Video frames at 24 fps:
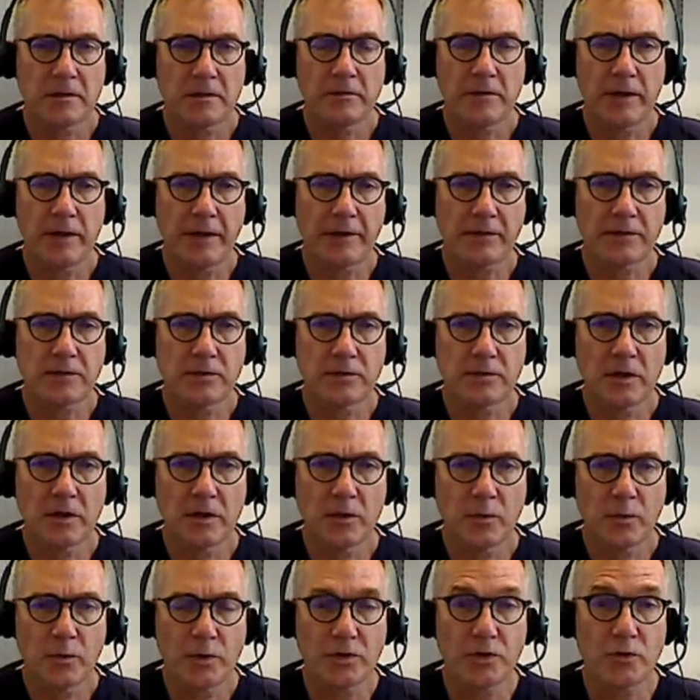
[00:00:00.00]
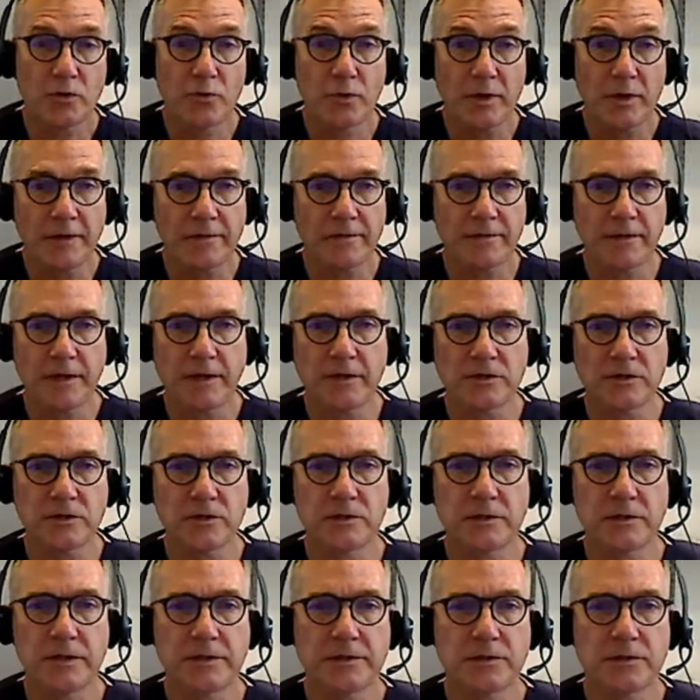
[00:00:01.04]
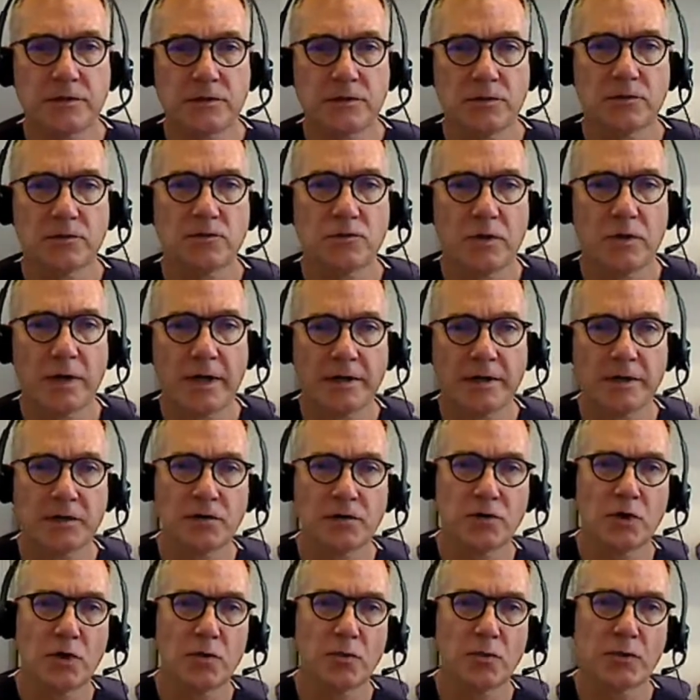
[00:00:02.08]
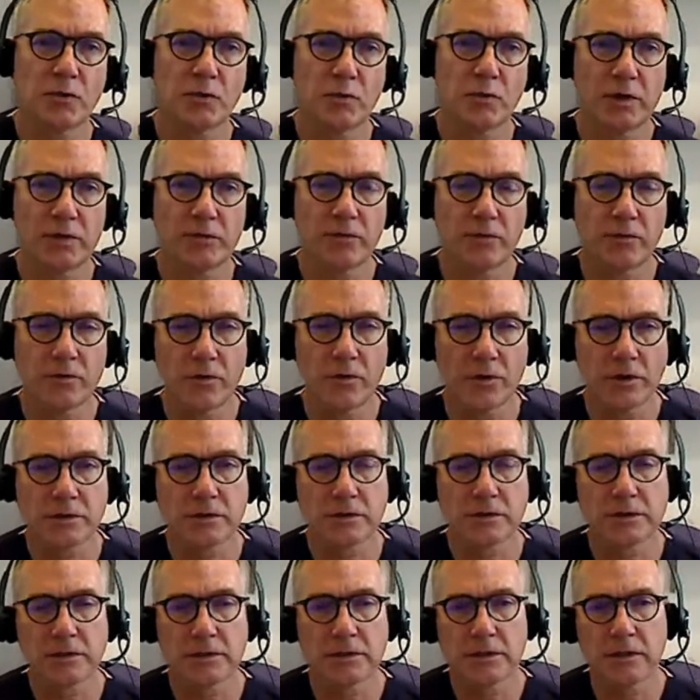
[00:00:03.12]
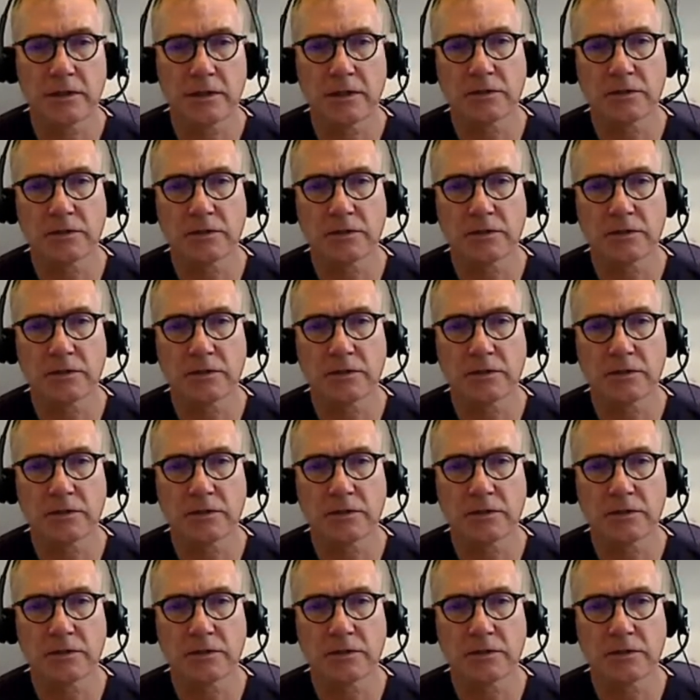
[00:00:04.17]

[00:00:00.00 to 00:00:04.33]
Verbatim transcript: that uh, when you read things, you need to try and interpret whether or not